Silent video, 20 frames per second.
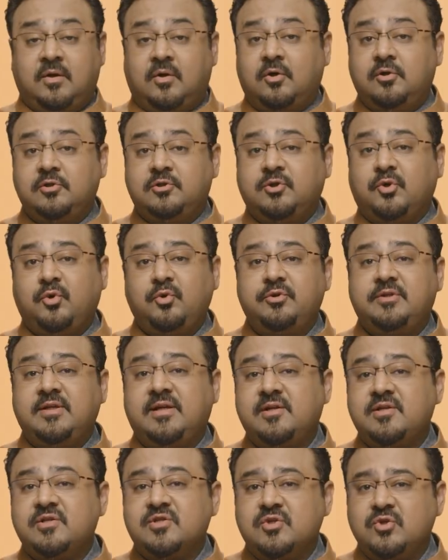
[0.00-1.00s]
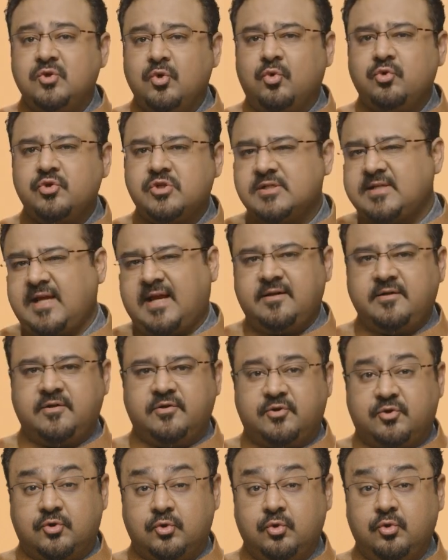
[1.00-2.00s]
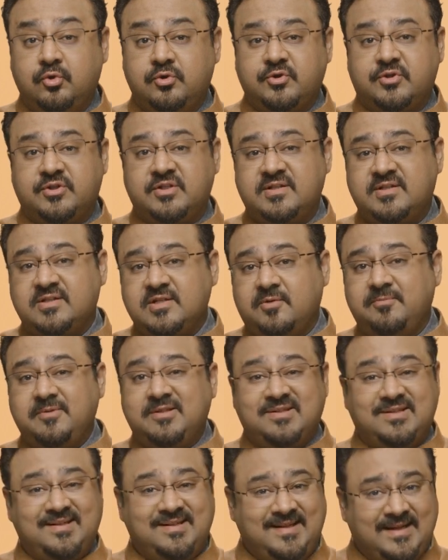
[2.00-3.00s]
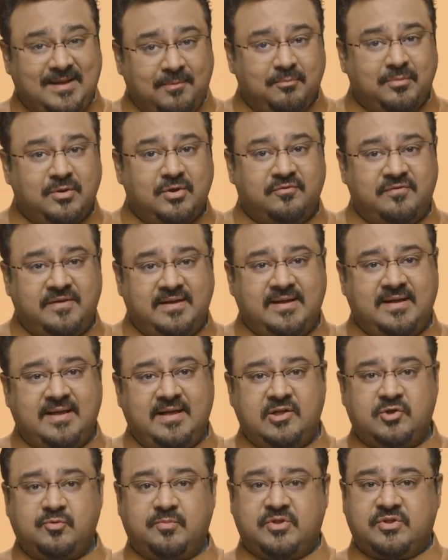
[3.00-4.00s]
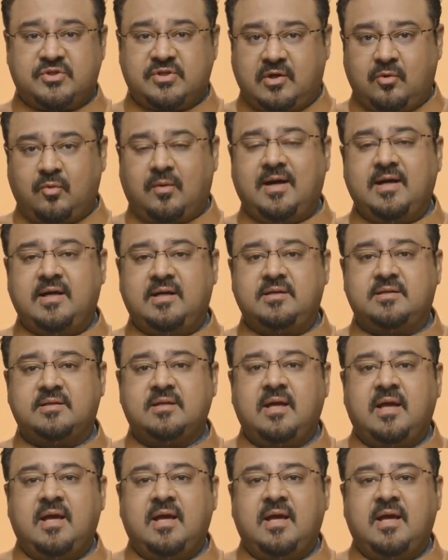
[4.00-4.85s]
Although there is no standard rule to determine the number of engagements required,